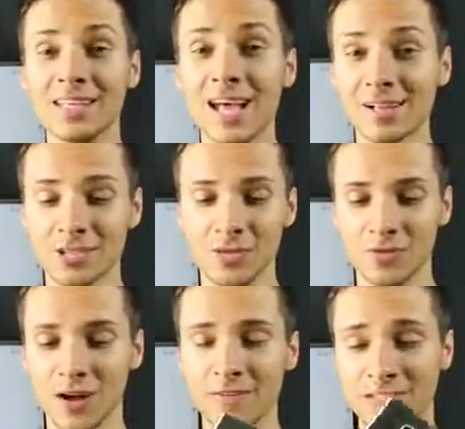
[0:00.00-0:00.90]
the Galaxy
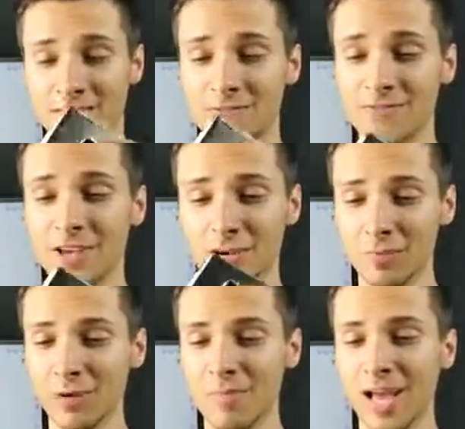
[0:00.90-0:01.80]
Note 5 is a
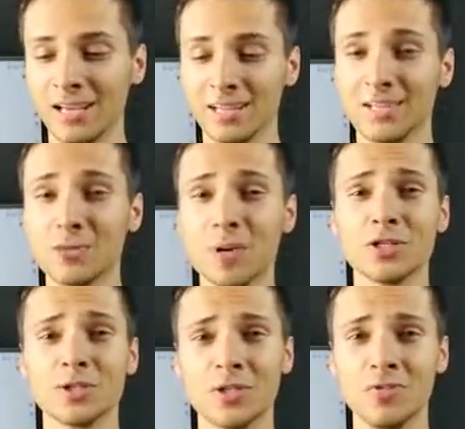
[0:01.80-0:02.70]
fingerprint magnet,
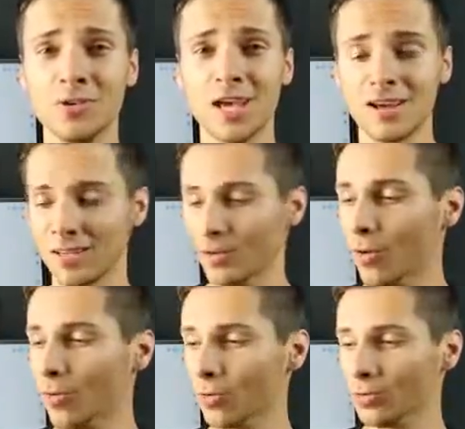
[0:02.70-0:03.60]
especially if you get it in
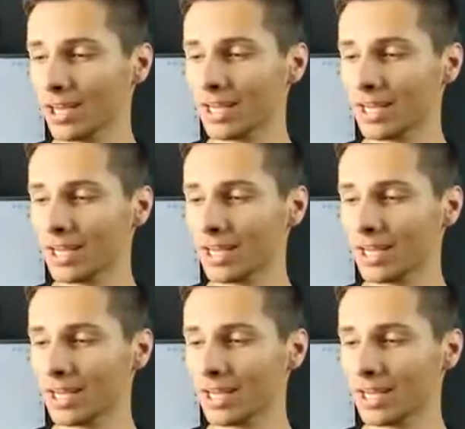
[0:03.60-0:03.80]
gold.